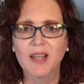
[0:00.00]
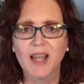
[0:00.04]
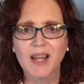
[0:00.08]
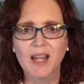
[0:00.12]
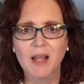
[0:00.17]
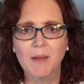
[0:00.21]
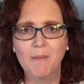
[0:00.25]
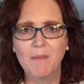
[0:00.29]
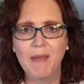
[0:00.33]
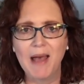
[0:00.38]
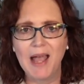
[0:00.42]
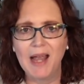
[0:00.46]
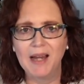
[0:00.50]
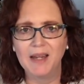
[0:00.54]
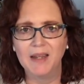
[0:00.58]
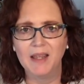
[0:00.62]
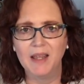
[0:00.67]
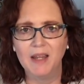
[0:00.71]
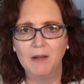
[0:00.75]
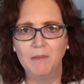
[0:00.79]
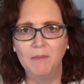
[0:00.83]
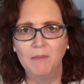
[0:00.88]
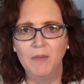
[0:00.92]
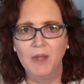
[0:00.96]
like a
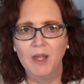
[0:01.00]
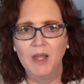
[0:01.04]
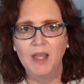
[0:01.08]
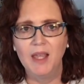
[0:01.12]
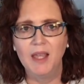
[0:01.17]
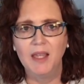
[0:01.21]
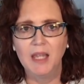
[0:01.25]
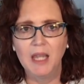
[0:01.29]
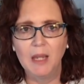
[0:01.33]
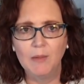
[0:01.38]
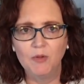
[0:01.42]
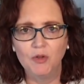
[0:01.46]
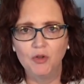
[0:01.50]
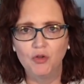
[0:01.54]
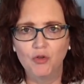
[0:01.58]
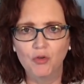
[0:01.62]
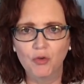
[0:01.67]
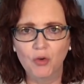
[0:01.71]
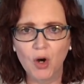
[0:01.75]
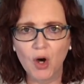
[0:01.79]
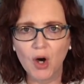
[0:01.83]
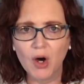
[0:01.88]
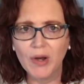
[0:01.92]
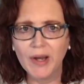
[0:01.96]
magnet. It keeps
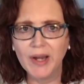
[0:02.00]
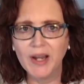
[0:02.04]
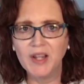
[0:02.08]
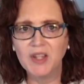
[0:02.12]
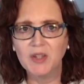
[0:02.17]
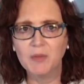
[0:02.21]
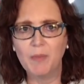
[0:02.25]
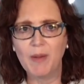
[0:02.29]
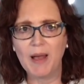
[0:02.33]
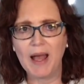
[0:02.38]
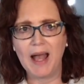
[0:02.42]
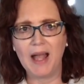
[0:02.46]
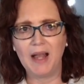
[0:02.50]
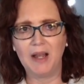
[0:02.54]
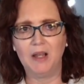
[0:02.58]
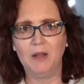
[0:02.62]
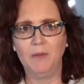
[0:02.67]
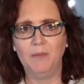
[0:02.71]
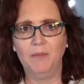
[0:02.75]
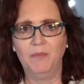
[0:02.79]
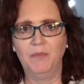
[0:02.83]
drawing us back.